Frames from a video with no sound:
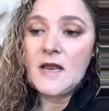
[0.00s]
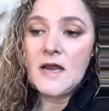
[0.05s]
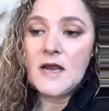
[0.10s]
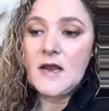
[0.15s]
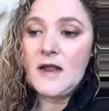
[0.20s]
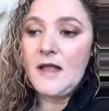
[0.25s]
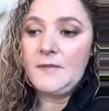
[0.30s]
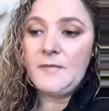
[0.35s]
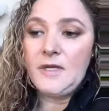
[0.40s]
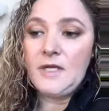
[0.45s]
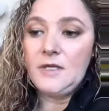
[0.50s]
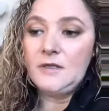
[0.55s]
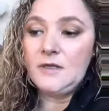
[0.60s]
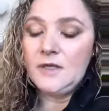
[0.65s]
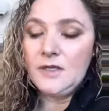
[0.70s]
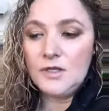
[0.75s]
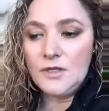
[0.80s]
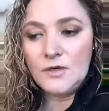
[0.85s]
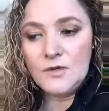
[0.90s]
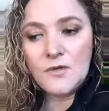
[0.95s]
I mean,
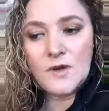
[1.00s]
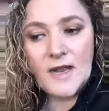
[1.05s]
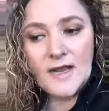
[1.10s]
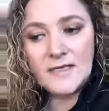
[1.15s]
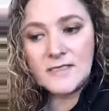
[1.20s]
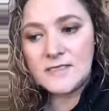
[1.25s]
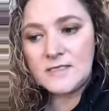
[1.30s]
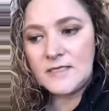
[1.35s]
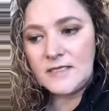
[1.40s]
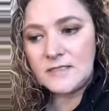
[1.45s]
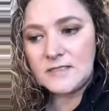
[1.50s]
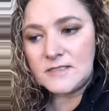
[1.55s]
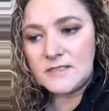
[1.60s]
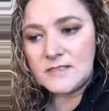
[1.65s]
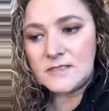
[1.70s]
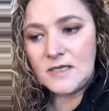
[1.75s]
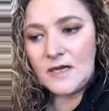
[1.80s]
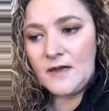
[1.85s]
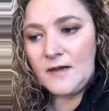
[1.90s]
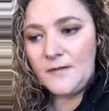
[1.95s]
you know, guys,
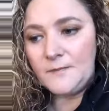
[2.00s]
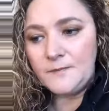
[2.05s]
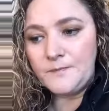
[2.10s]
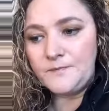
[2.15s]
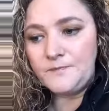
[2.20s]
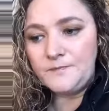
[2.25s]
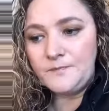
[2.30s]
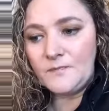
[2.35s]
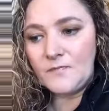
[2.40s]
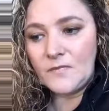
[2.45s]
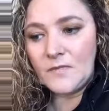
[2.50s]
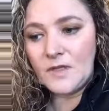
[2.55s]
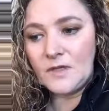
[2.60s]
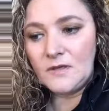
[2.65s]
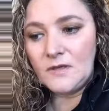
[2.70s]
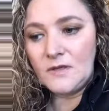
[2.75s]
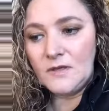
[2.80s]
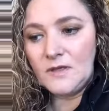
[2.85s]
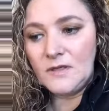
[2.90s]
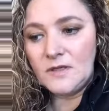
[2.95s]
it's,
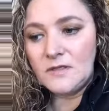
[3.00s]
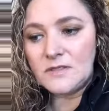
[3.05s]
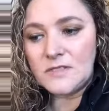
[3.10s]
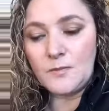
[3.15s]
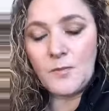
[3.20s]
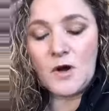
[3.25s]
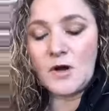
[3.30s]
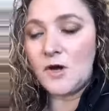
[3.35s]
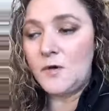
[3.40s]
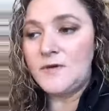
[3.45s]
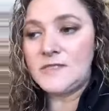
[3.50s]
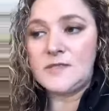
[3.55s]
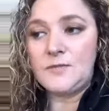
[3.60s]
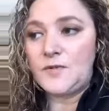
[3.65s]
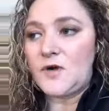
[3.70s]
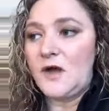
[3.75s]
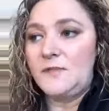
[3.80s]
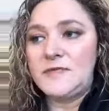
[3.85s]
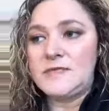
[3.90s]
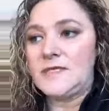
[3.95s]
tomorrow isn't
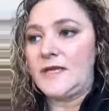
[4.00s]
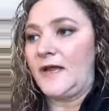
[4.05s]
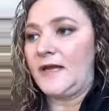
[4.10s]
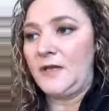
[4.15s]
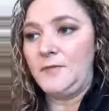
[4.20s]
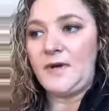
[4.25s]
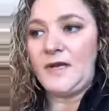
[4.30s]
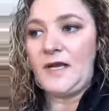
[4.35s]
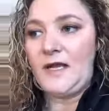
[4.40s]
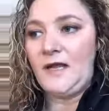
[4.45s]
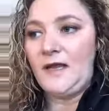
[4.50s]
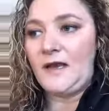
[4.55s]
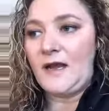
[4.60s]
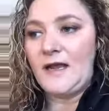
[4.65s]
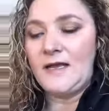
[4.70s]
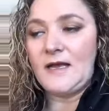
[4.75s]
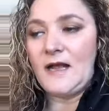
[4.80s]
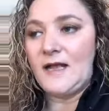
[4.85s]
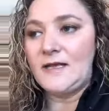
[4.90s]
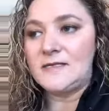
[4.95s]
promised to anybody. And
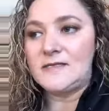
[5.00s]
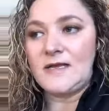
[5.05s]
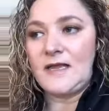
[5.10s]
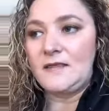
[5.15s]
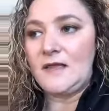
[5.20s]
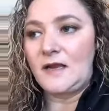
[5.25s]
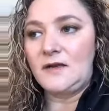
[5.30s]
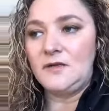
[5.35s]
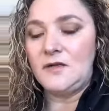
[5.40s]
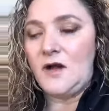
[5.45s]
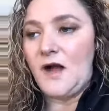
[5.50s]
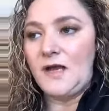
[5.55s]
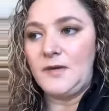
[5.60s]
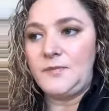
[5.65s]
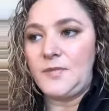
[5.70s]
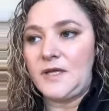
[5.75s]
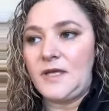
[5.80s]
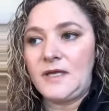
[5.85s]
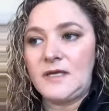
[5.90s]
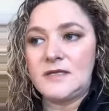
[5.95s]
I say that a
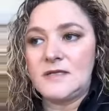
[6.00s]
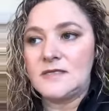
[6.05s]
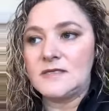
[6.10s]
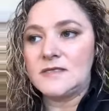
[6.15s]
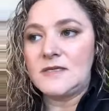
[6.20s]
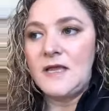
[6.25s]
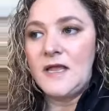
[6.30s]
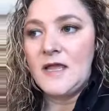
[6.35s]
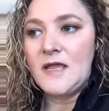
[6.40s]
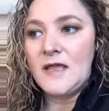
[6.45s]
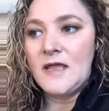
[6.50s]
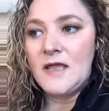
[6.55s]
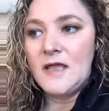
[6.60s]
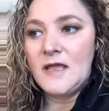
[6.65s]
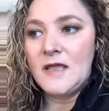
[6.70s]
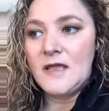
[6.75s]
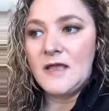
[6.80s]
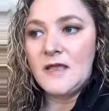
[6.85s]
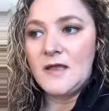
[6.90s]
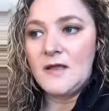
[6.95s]
lot because
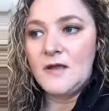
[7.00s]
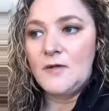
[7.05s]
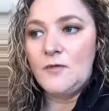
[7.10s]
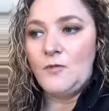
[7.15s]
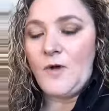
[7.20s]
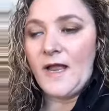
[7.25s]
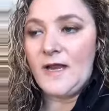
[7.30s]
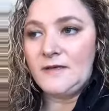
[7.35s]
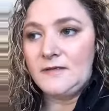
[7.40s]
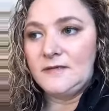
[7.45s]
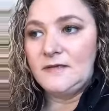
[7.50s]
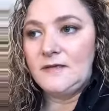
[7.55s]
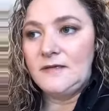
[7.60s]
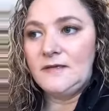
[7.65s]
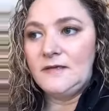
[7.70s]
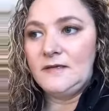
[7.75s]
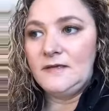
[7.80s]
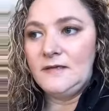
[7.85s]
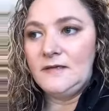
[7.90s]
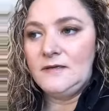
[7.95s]
when
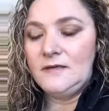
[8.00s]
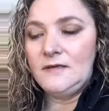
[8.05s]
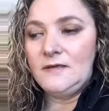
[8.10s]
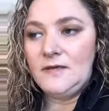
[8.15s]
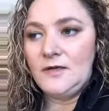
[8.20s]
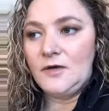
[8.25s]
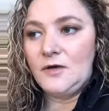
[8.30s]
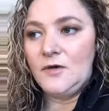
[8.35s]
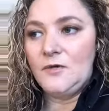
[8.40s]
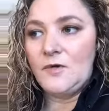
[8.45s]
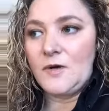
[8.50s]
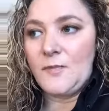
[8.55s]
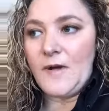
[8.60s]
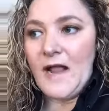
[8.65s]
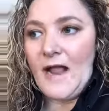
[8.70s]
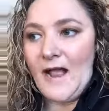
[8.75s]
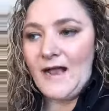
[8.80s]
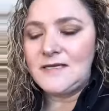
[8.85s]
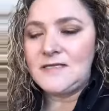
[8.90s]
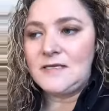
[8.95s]

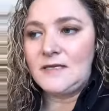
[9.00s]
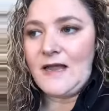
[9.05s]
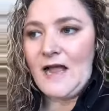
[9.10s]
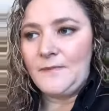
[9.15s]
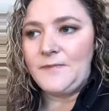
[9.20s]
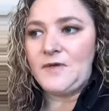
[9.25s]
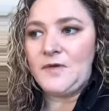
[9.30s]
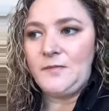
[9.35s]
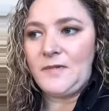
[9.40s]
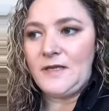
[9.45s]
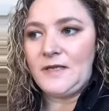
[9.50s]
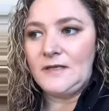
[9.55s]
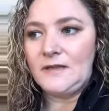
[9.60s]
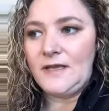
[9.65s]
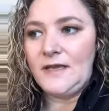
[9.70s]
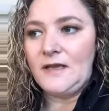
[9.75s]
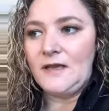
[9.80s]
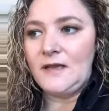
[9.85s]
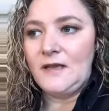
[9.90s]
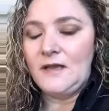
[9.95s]
my accident happened to me,
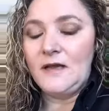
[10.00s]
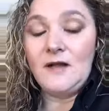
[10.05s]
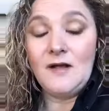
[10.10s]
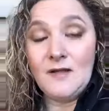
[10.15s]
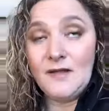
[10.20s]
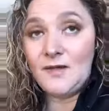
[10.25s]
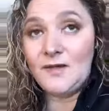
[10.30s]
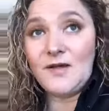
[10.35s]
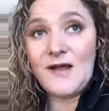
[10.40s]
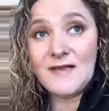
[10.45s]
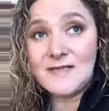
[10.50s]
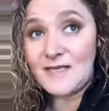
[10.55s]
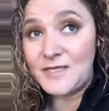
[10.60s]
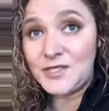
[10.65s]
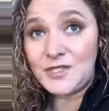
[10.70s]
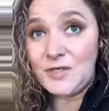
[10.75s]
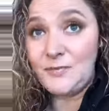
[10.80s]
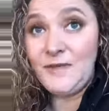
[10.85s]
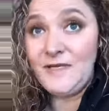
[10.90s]
like, you guys, I should be